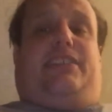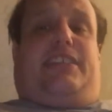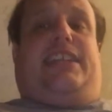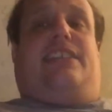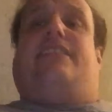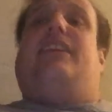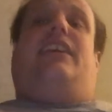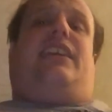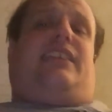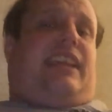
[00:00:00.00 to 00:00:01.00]
their kids,
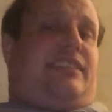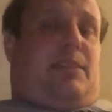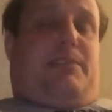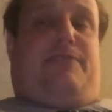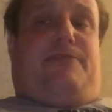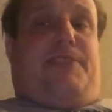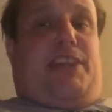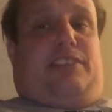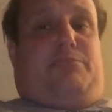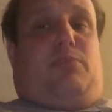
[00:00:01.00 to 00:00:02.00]
because that's going to be
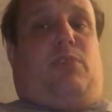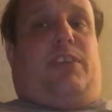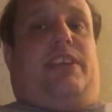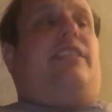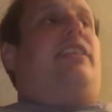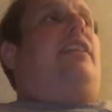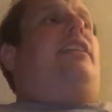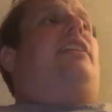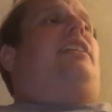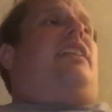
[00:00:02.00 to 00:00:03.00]
very important.
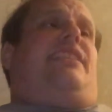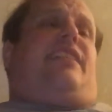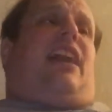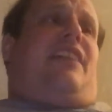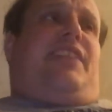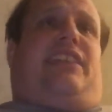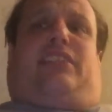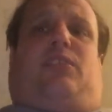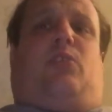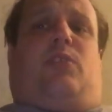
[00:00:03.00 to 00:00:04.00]
It's obvious
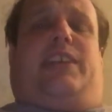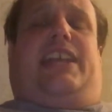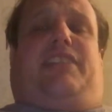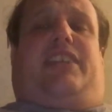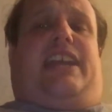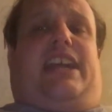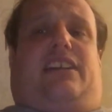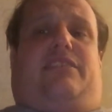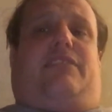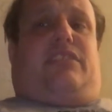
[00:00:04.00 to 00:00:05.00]
that the horror games are going to
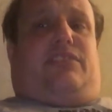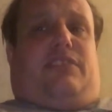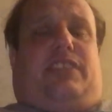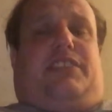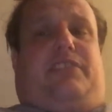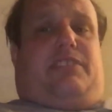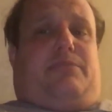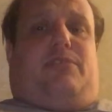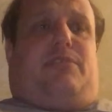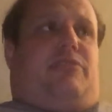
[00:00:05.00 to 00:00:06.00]
have a certain level
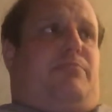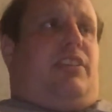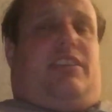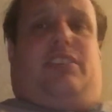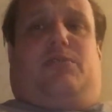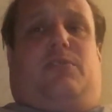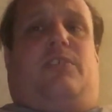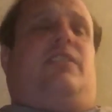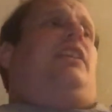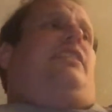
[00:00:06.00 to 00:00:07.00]
of blood and
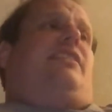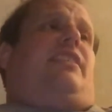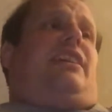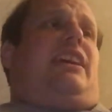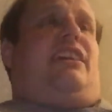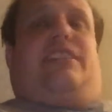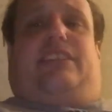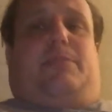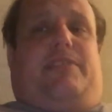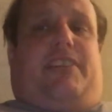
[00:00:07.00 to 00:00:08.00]
gore. It's
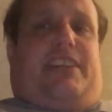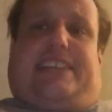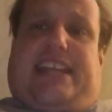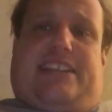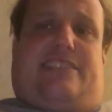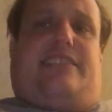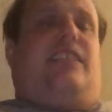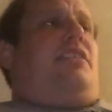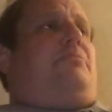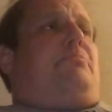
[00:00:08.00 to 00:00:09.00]
going to be very intense,
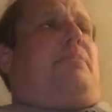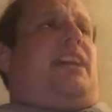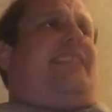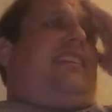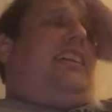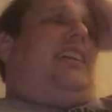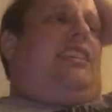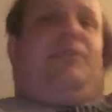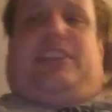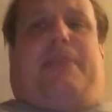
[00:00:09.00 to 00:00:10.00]
but
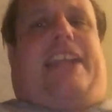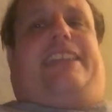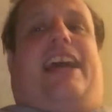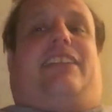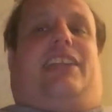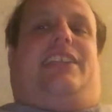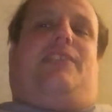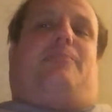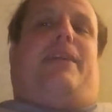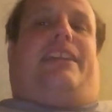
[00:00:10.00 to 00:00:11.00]
you expect that. Like, you
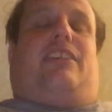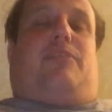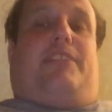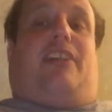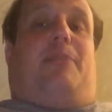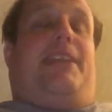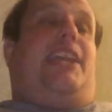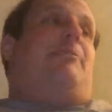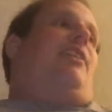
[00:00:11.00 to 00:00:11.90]
expect that from a zombie game